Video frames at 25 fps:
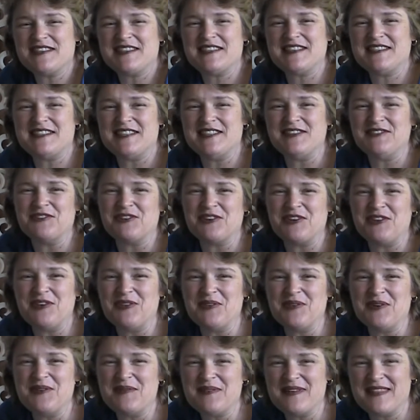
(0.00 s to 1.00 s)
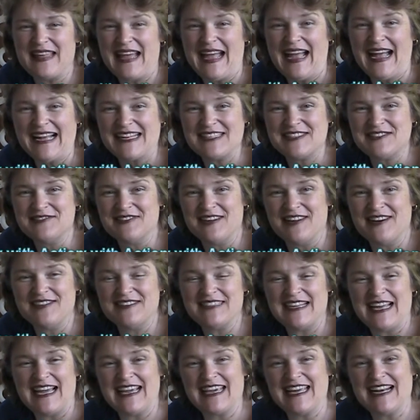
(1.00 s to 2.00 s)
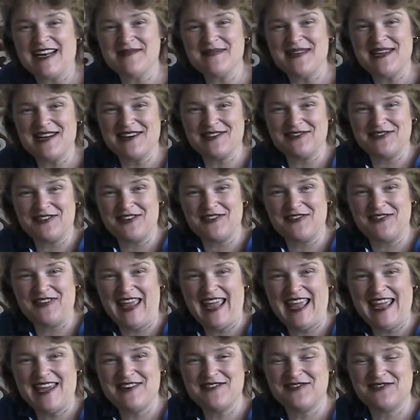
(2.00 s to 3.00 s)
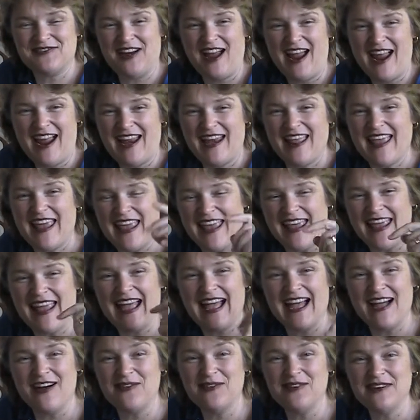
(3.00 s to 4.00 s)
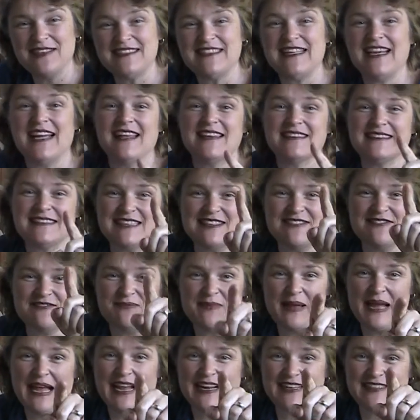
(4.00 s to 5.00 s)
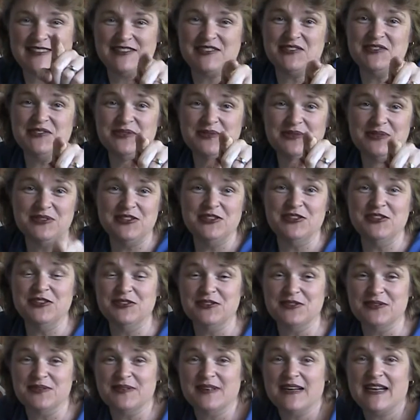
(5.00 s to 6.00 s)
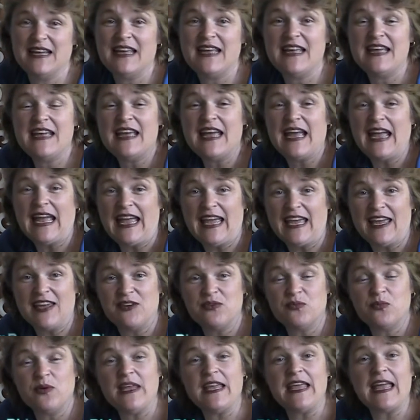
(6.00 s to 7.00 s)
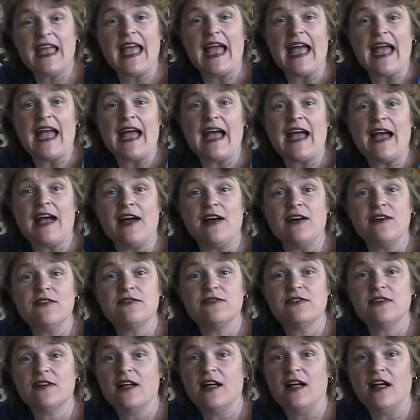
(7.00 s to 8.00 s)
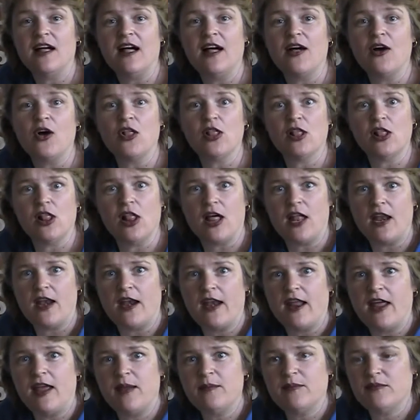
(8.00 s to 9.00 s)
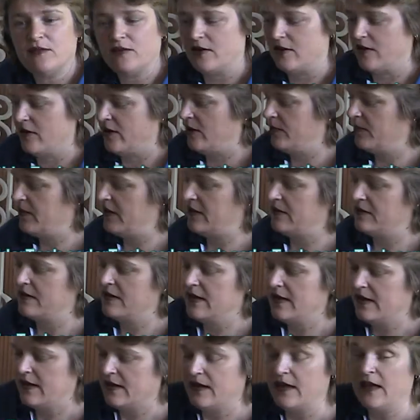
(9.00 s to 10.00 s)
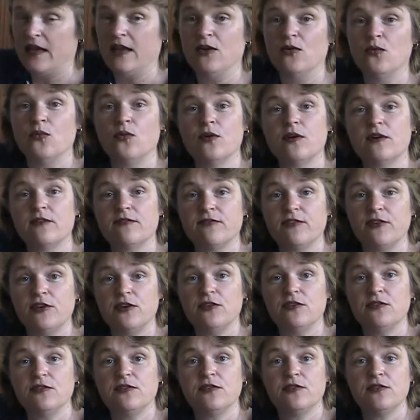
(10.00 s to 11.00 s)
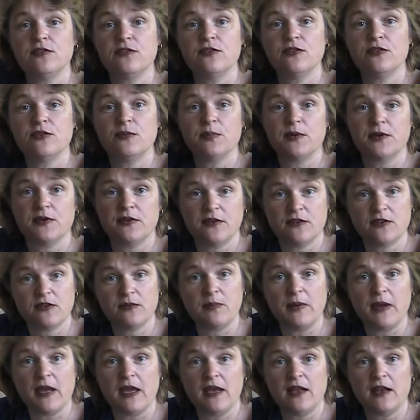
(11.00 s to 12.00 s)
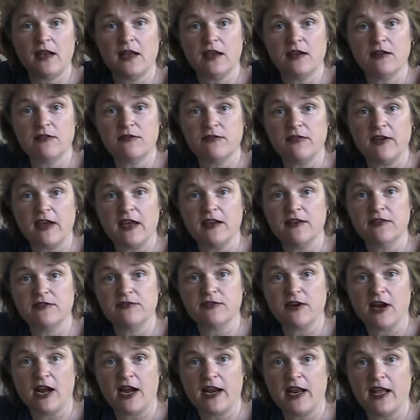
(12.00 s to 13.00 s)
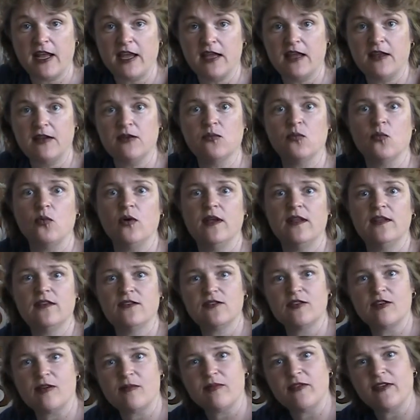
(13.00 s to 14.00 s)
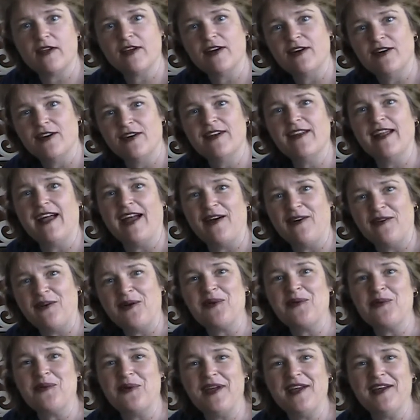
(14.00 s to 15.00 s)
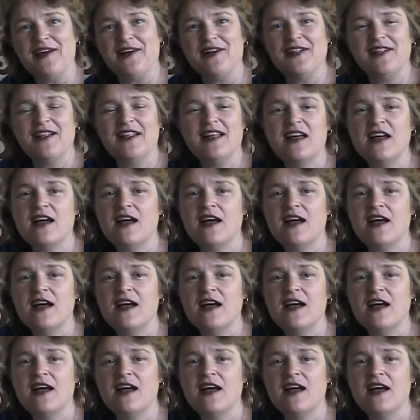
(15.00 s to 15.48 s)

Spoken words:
this is Deidre Huey with Action Writer Tech, and I'm here for Fan Friday, our chance to give back to you. And we have a lot of names in our helmet. In order for you to participate in Fan Friday and win something on our wheel,